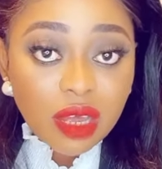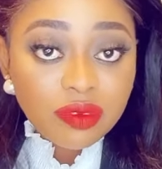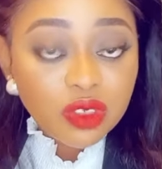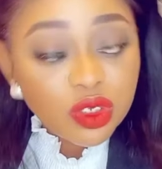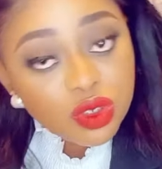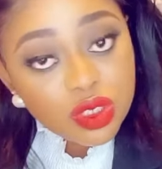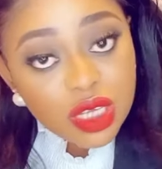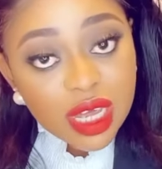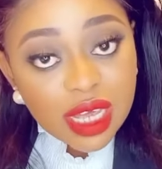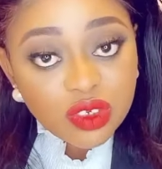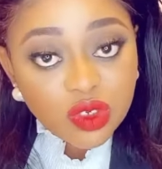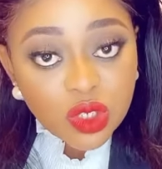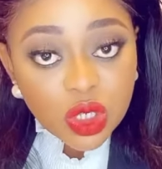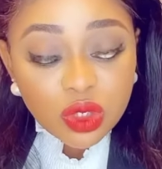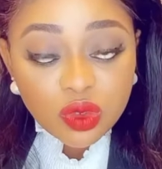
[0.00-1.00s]
do the
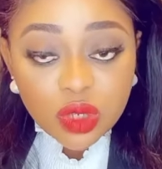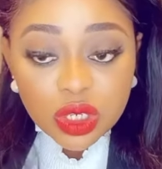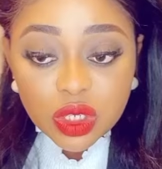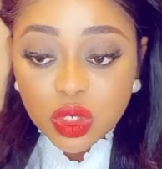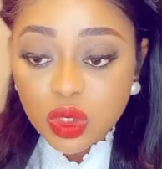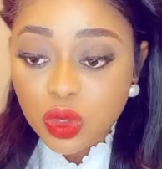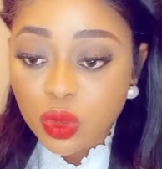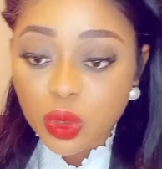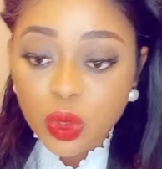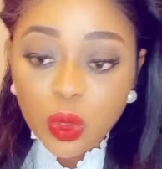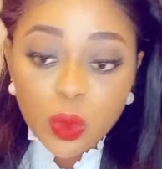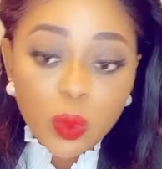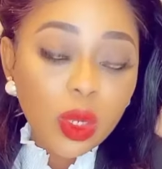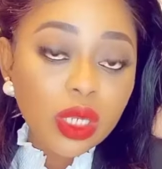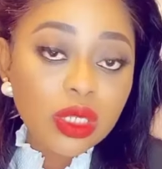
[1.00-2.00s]
exchange rates to know
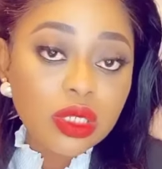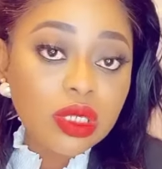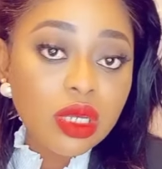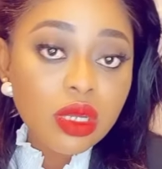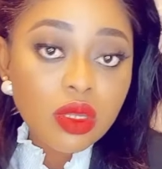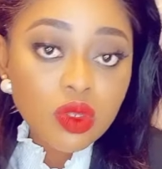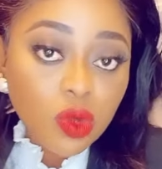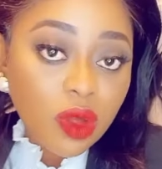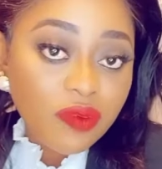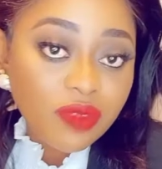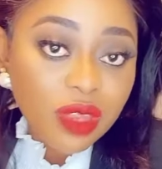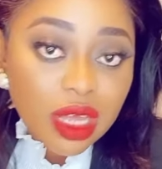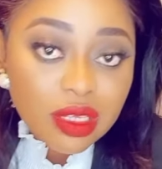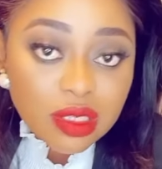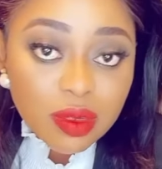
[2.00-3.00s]
what
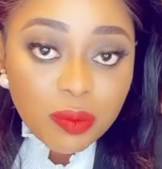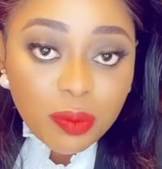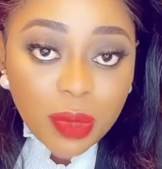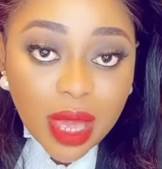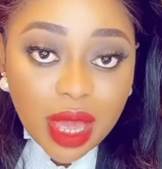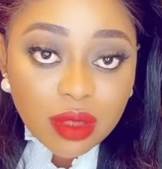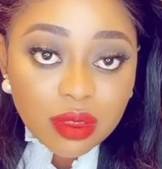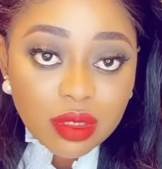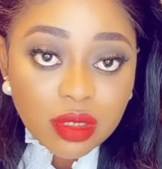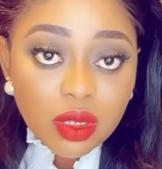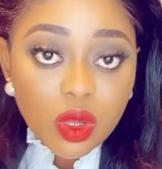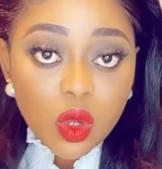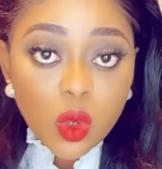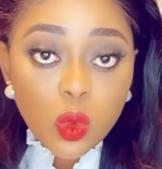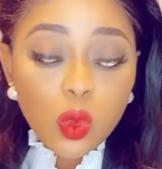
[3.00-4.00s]
12,000 pounds
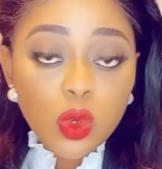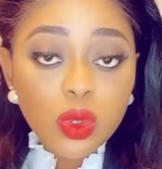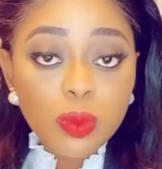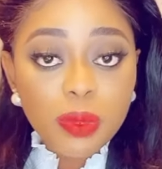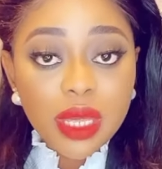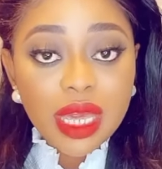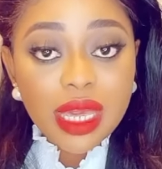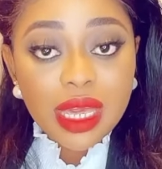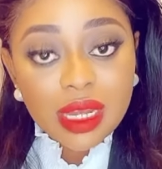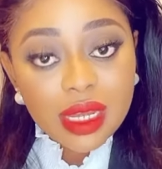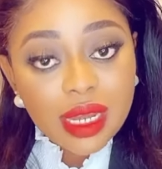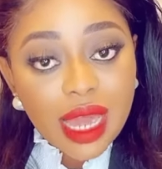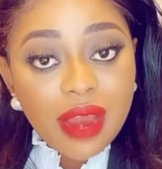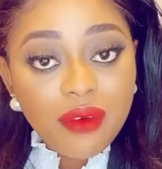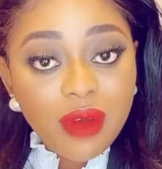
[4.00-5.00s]
would be in
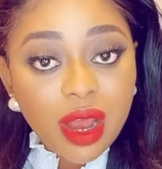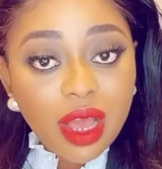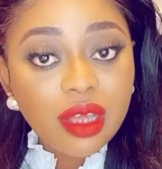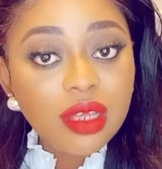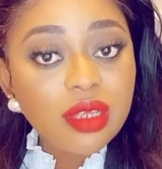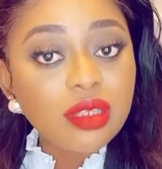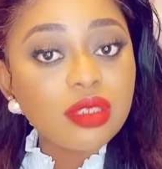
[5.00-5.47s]
Naira.